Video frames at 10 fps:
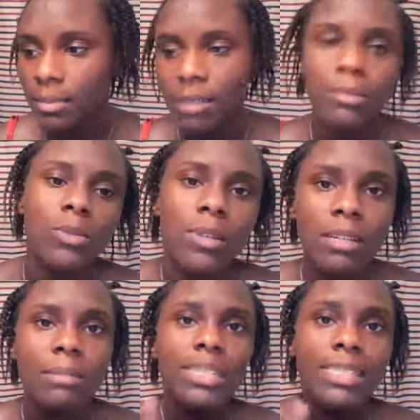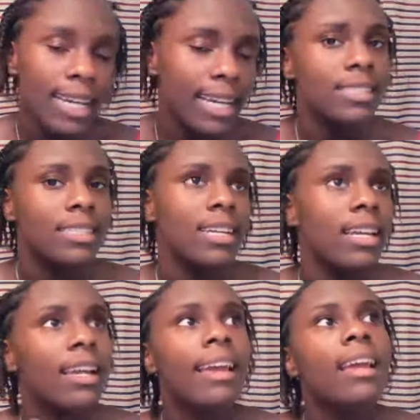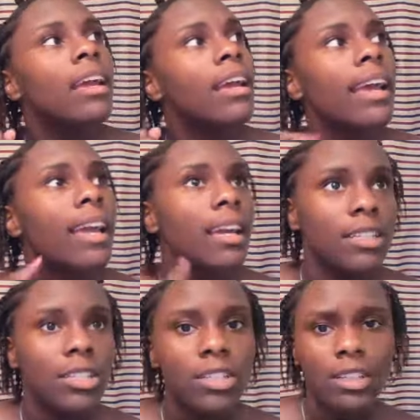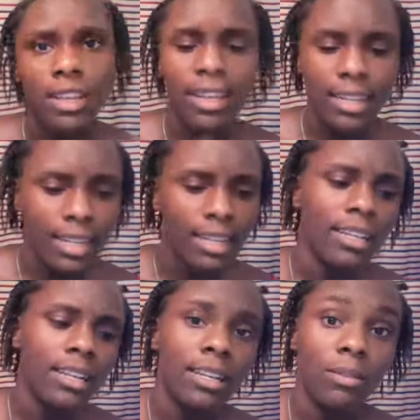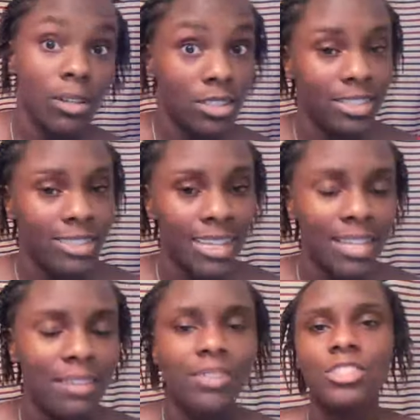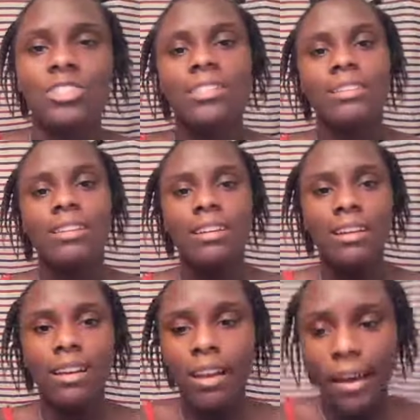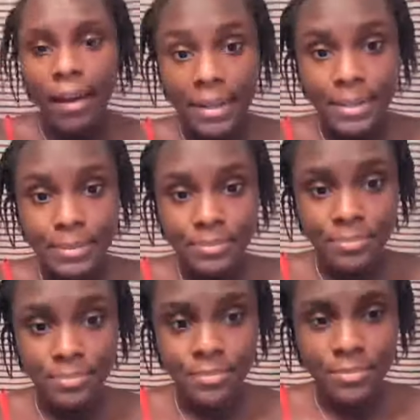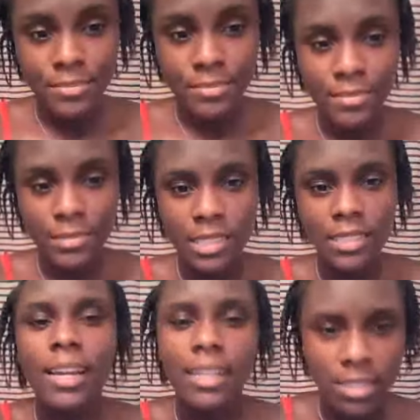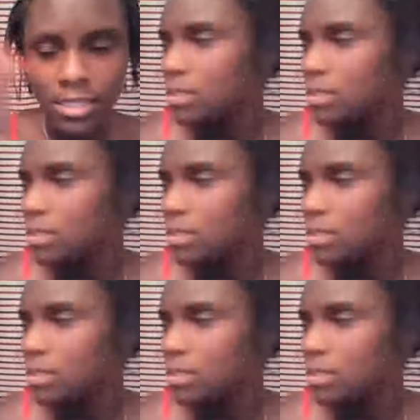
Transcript: mean, between me texting and cooking and eating and watching television, um, yes.